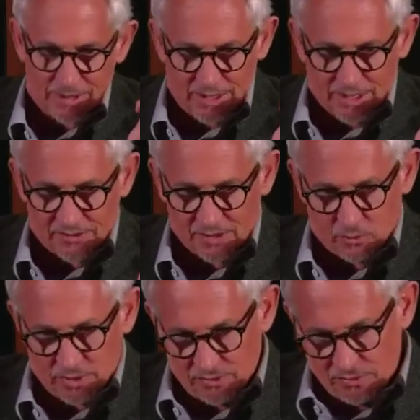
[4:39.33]
I think
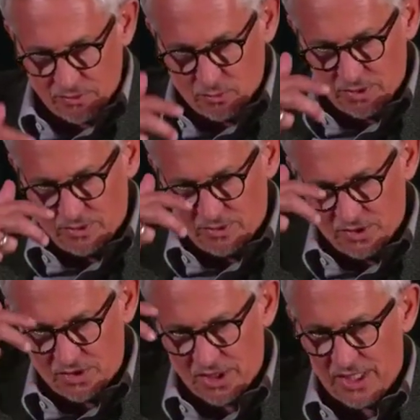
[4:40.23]
with the
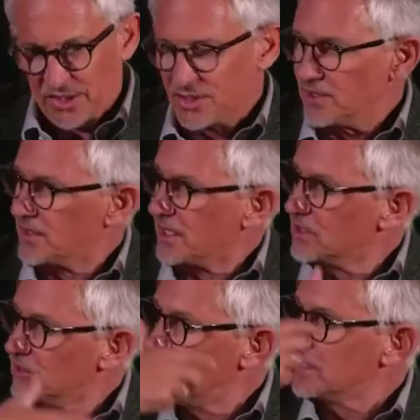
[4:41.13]
change in
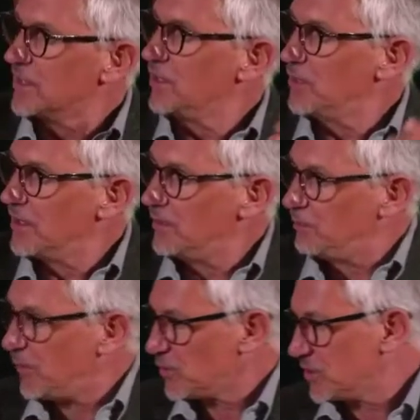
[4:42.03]
things recently, with the
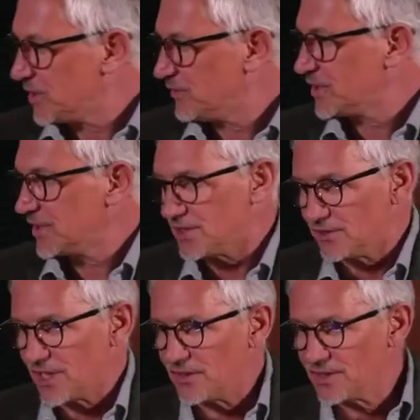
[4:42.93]
positivity
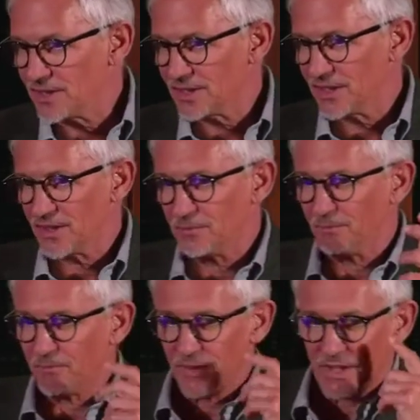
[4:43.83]
surrounding
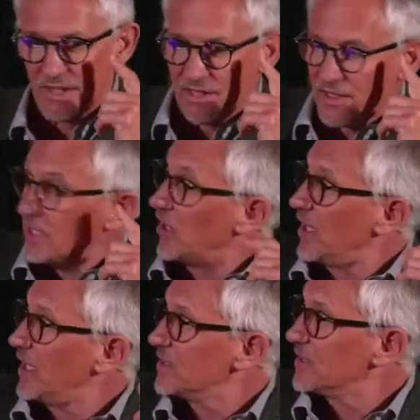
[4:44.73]
the
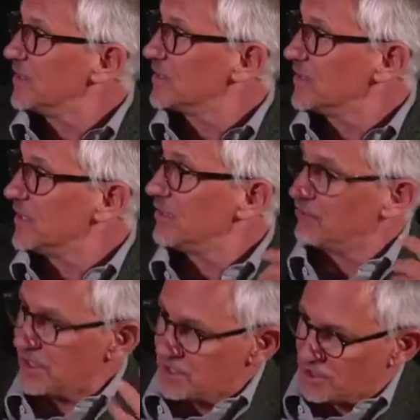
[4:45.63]
Lionesses and their
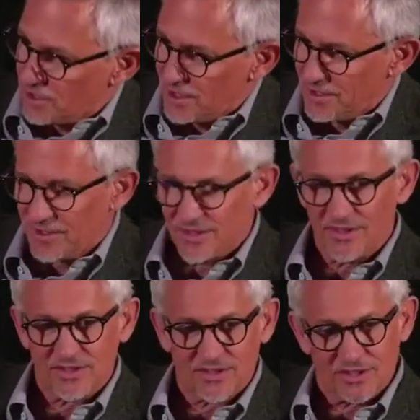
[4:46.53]
victory, that
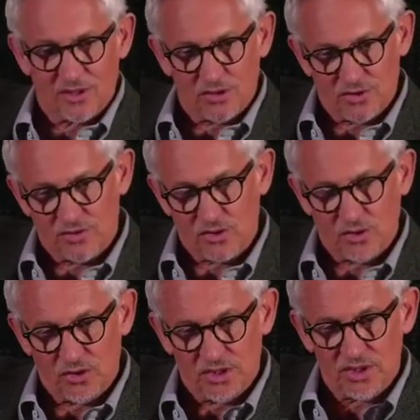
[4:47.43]
there's lots of
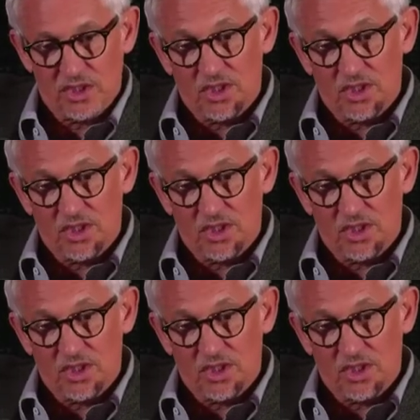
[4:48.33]
stories